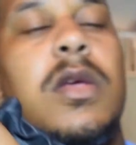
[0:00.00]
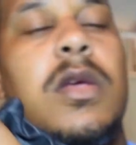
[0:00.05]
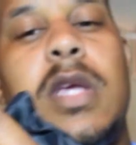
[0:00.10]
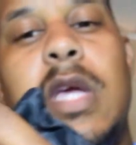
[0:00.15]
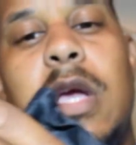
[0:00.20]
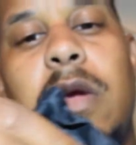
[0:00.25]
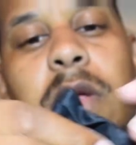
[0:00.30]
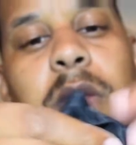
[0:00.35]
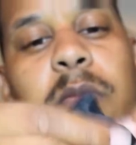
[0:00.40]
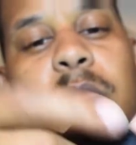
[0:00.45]

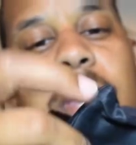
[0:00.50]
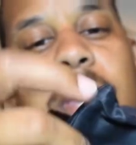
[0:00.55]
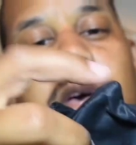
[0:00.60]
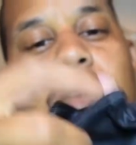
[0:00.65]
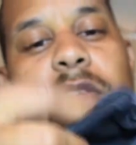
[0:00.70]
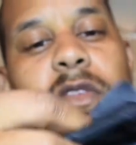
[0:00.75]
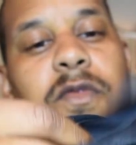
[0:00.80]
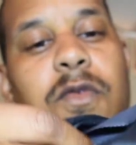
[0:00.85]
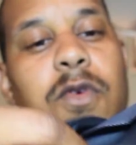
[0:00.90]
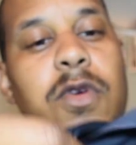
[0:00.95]
Carrying
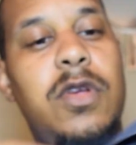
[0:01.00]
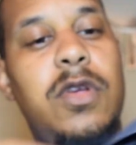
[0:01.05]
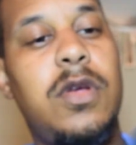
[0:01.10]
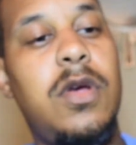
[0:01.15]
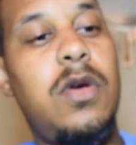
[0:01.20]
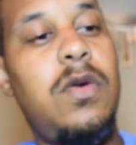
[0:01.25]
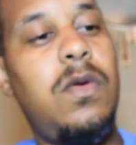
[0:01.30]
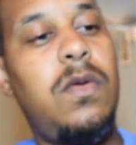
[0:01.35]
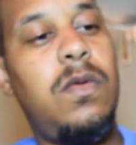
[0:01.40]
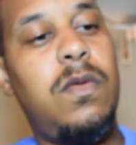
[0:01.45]
pouch for you.
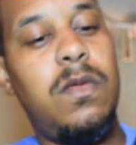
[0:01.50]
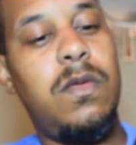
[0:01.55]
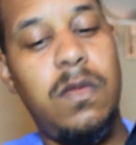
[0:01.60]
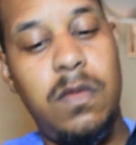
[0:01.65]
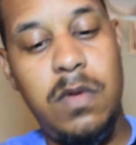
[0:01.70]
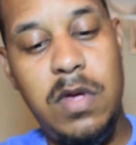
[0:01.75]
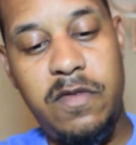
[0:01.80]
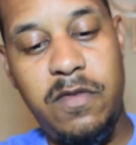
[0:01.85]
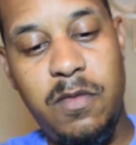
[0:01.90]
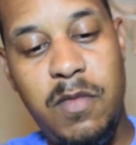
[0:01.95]
Oh,
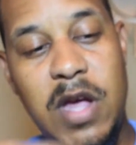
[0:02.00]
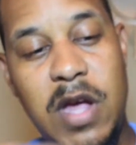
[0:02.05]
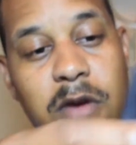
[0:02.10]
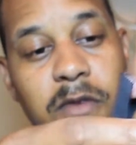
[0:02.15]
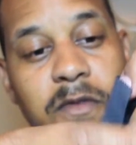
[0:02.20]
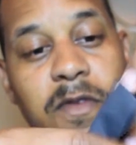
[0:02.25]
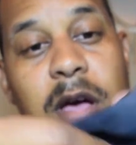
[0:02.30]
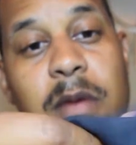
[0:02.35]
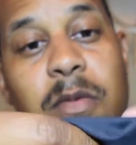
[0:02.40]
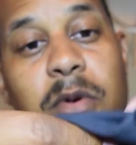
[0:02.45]
you have a
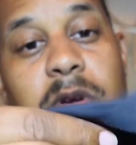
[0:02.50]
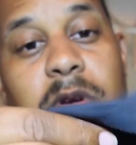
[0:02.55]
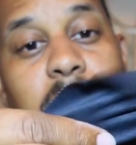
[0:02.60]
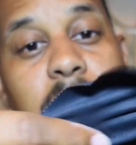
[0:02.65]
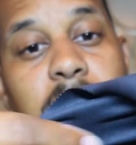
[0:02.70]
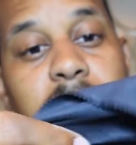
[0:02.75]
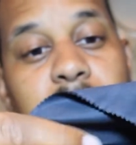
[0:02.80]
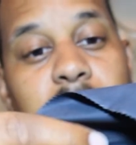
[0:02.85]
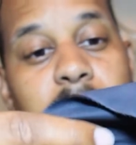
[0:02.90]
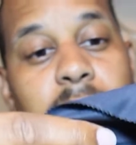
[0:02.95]
microfiber
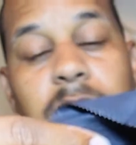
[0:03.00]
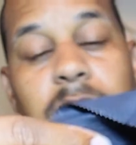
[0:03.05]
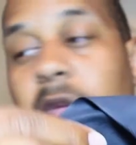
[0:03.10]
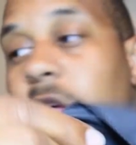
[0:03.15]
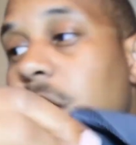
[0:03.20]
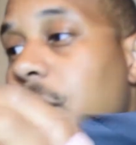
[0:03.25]
cloth too,